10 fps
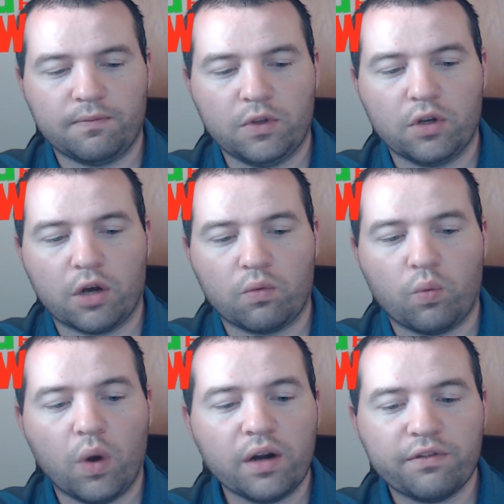you know,
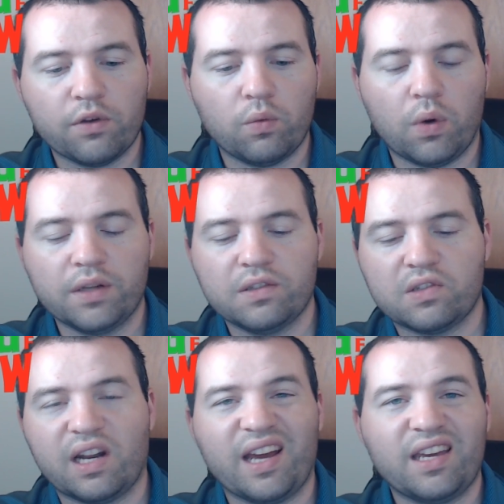one of the ones
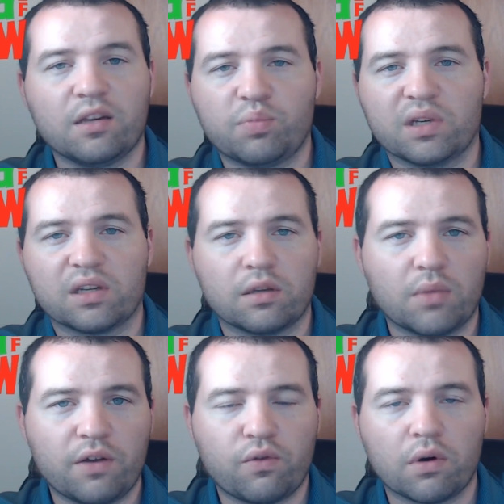that I can pick in
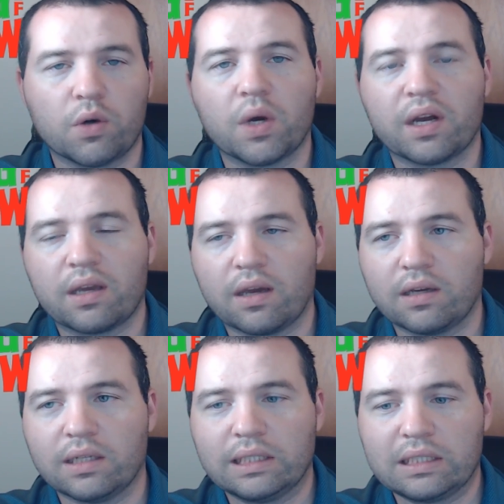my
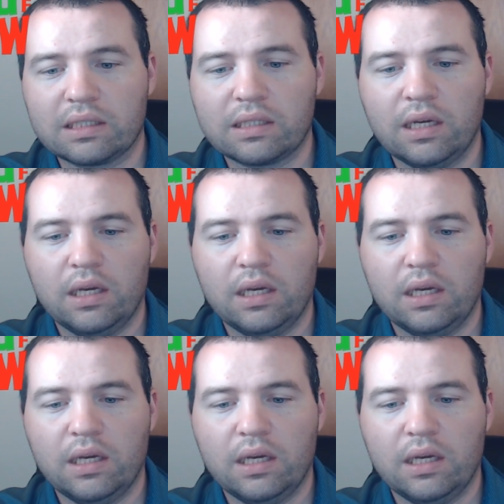401k is